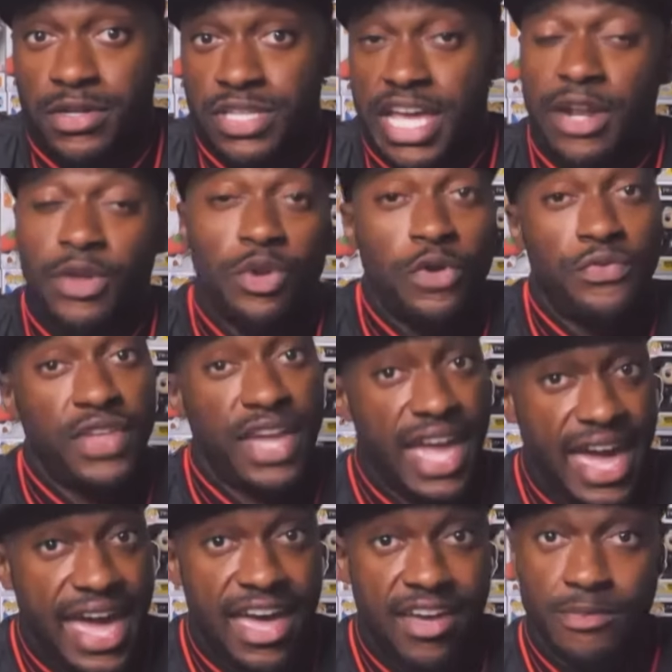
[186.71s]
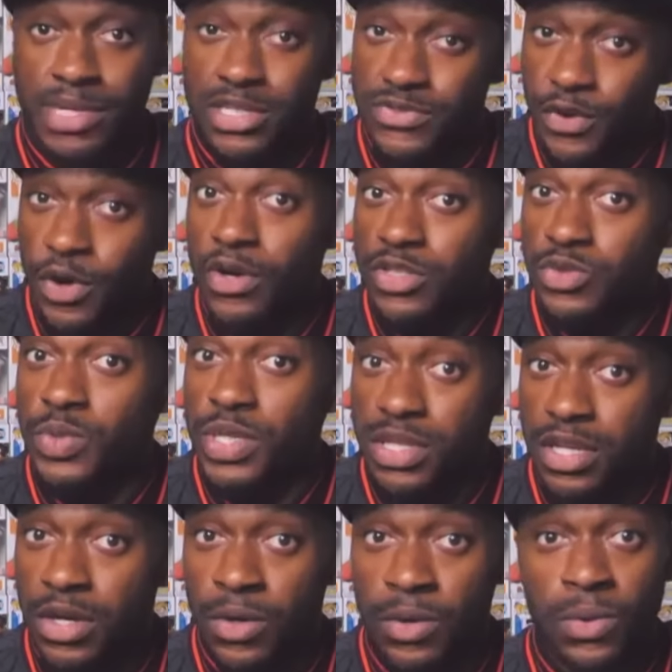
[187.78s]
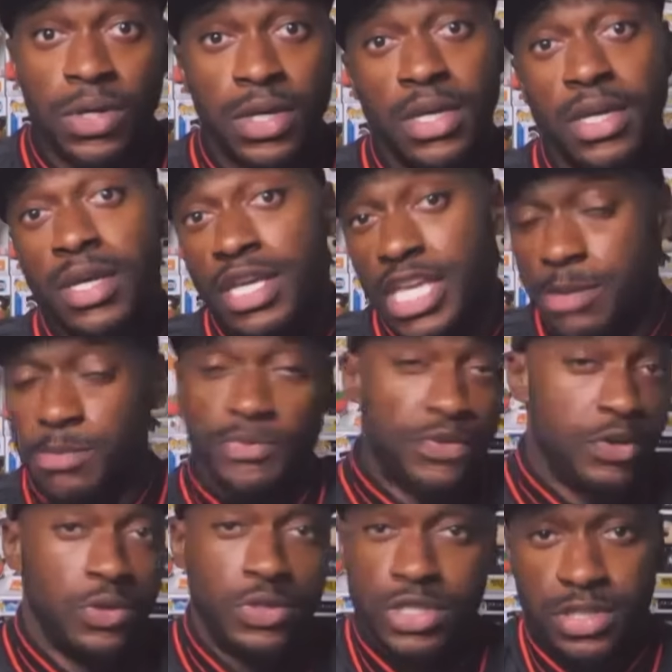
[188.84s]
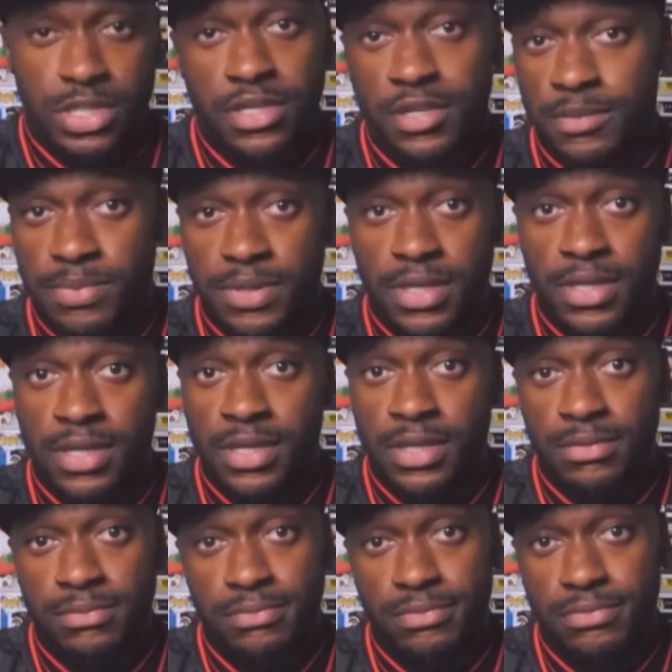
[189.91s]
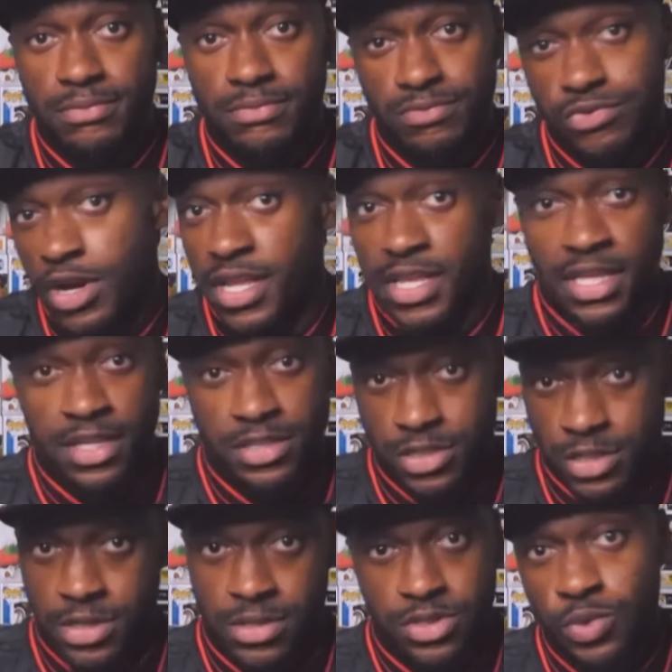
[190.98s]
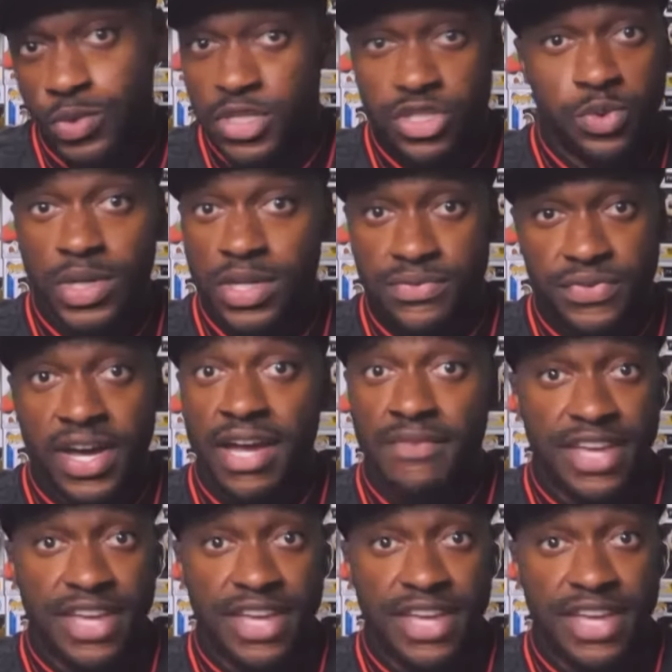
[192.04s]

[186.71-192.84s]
I don't know if they have, but as far as we know, Eberflus is going to be running into 2025.